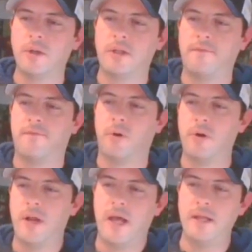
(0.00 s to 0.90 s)
at the
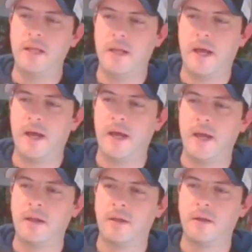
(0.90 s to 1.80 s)

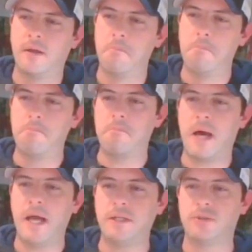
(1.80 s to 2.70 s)
$4.99.
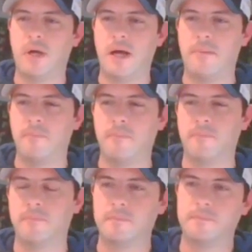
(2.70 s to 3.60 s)
Mic drop.
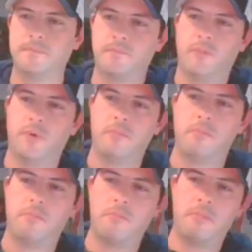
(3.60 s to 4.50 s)

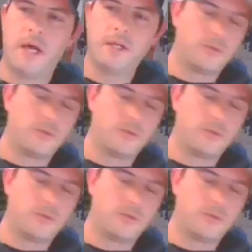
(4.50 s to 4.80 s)
Mic